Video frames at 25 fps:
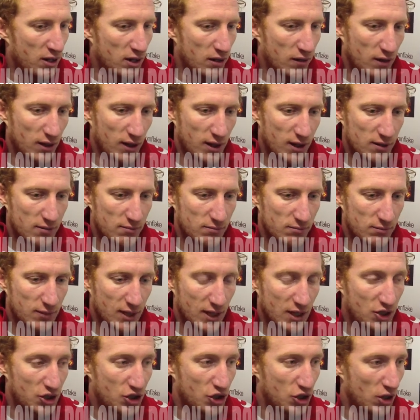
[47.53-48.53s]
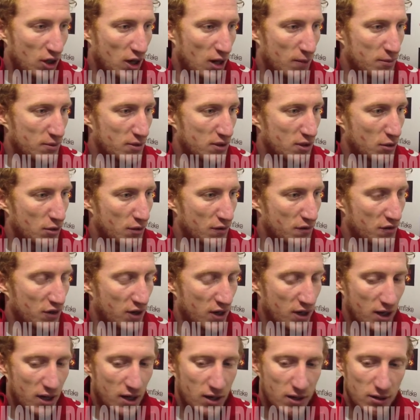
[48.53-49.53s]
And I think they had a shot up until the
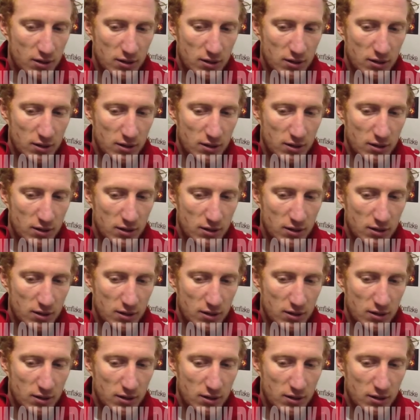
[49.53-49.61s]
free kick,